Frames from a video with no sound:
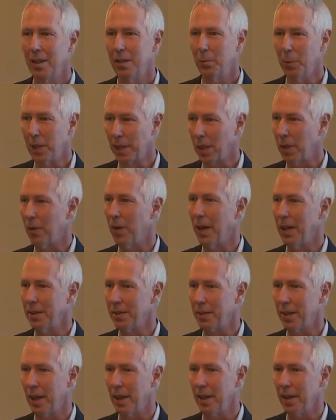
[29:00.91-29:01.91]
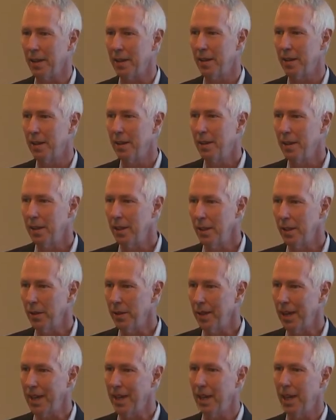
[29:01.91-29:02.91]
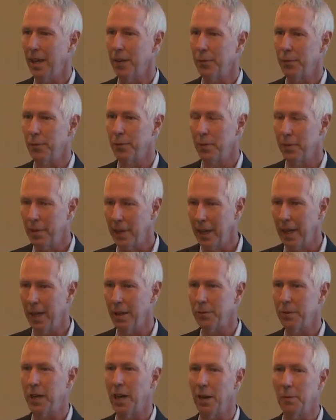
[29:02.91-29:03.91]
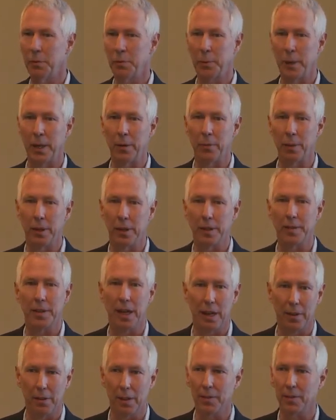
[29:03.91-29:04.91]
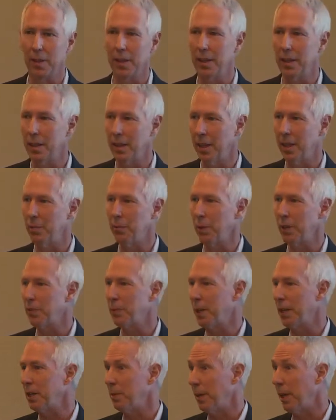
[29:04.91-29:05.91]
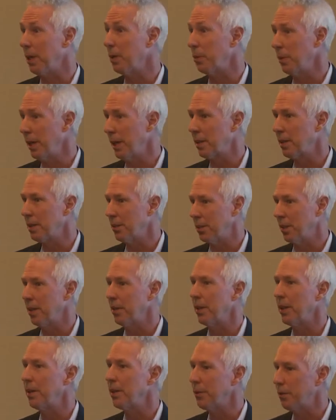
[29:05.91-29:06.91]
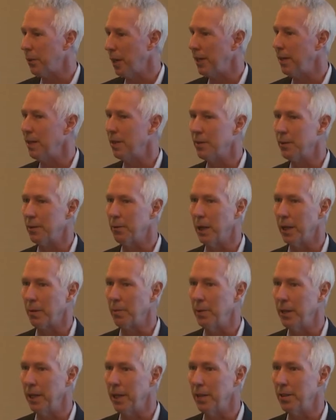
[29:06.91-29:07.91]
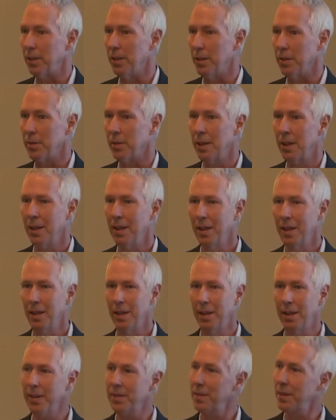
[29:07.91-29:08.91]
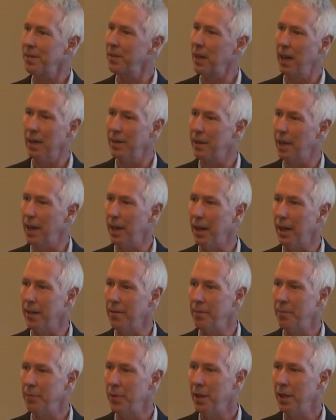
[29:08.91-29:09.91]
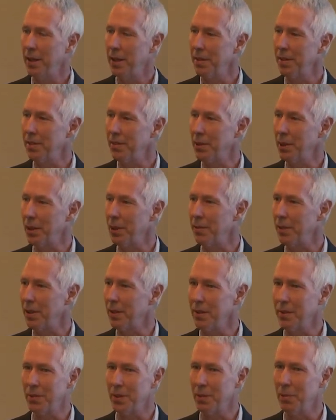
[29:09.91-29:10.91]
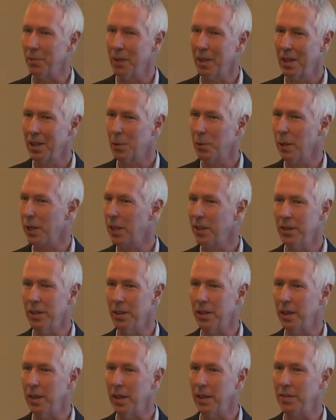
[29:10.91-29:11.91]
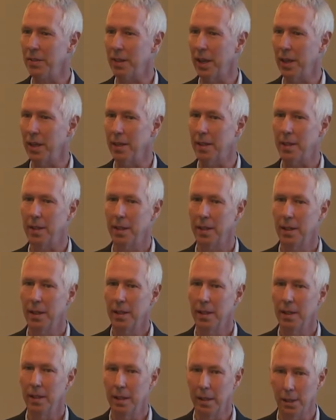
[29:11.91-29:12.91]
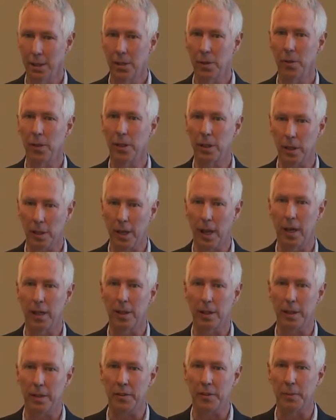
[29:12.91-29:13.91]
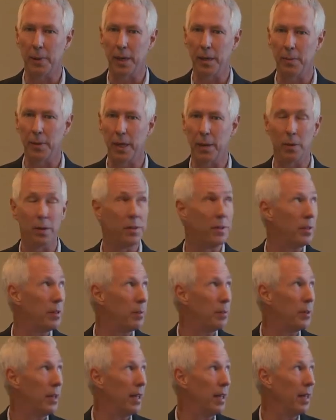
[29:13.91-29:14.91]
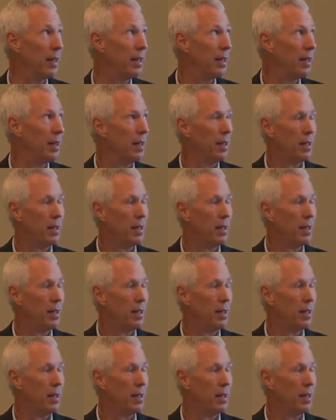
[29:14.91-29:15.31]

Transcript: We go on site. They have time spent with us, obviously, and then we spend about a week to generate the findings and recommendations. This is not that. This is sort of some quick and dirty insight that you or your colleagues might be able to obtain